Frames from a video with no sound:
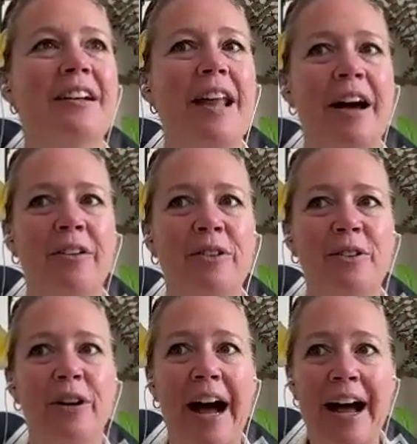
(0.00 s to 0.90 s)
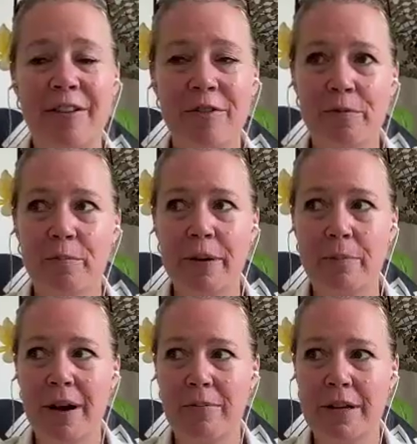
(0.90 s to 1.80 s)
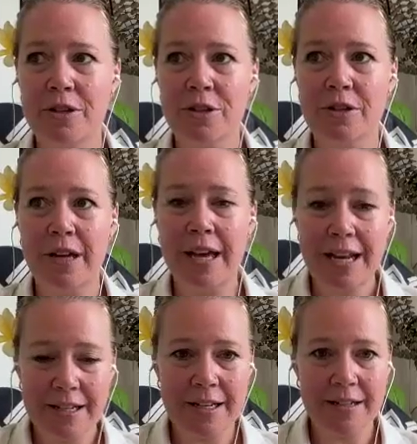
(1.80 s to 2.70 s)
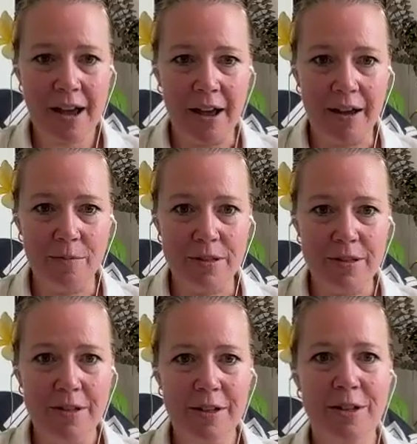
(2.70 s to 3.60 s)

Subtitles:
Now I've been published 18 times,